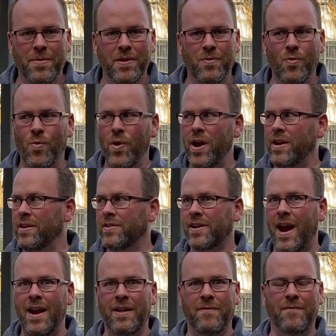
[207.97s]
The wind is
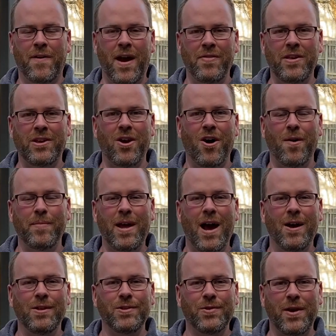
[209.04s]
kind of finally calmed
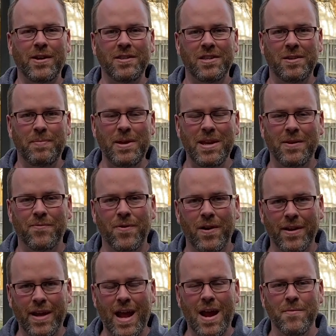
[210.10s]
down so I can speak in front
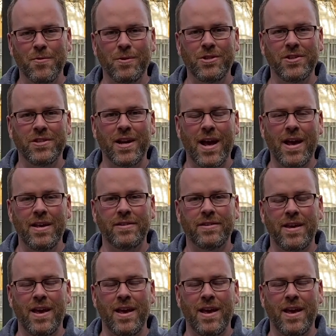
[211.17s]
of camera, which is nice.